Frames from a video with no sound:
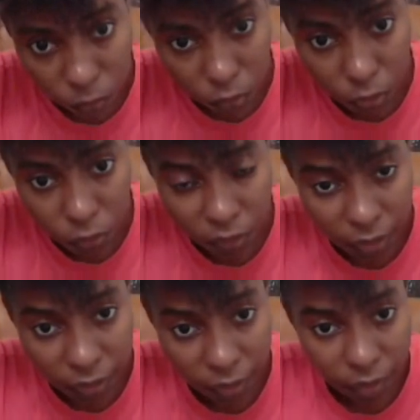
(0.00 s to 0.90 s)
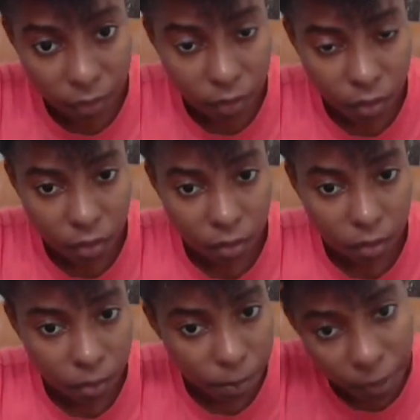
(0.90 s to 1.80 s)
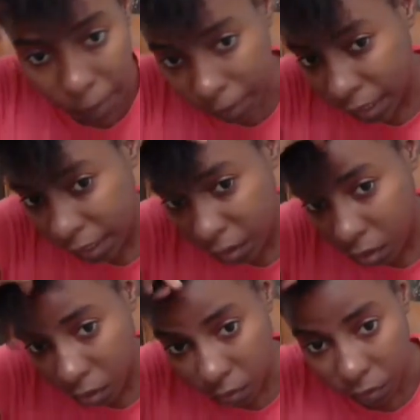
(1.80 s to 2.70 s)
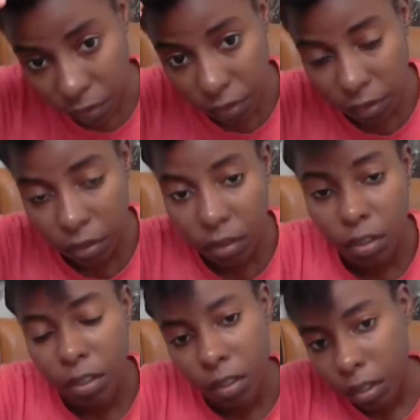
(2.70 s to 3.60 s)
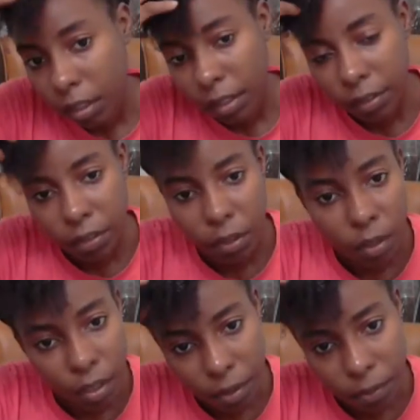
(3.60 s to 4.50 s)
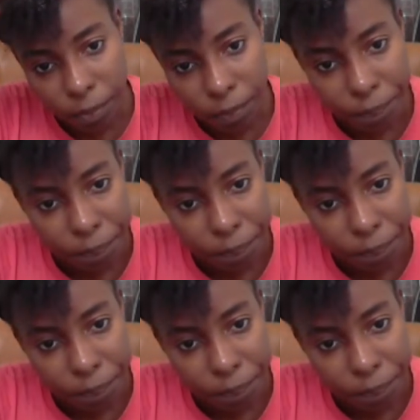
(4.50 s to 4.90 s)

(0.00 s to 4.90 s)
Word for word: using pipe cleaning curls. So um